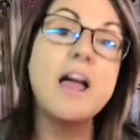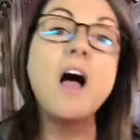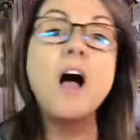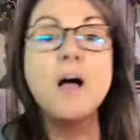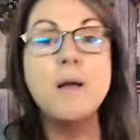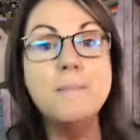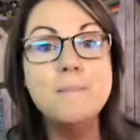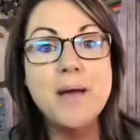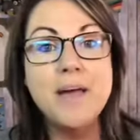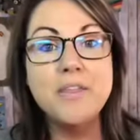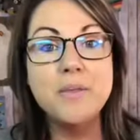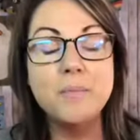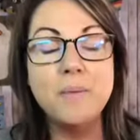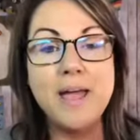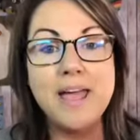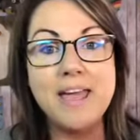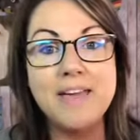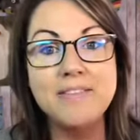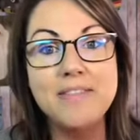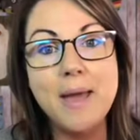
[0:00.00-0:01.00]
and by the
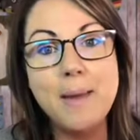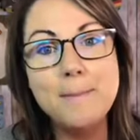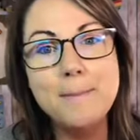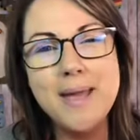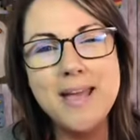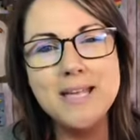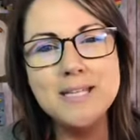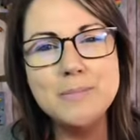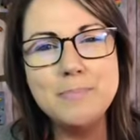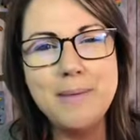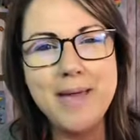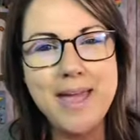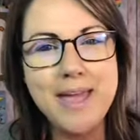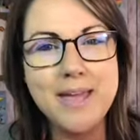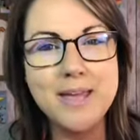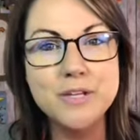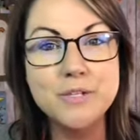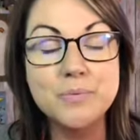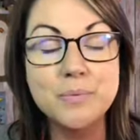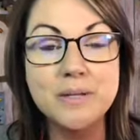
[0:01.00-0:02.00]
way, that base pay
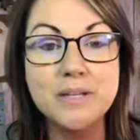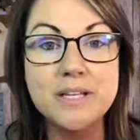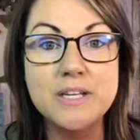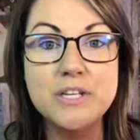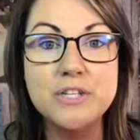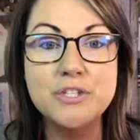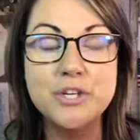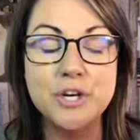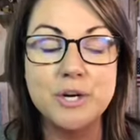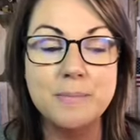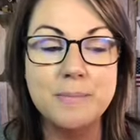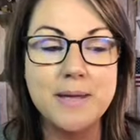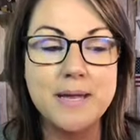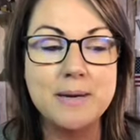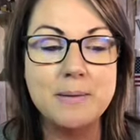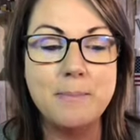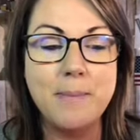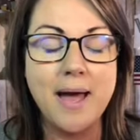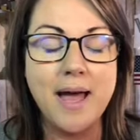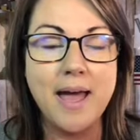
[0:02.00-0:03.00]
is really
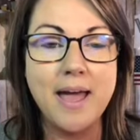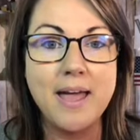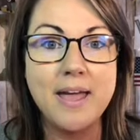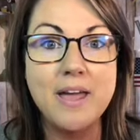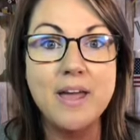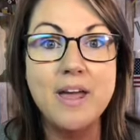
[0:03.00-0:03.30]
determined by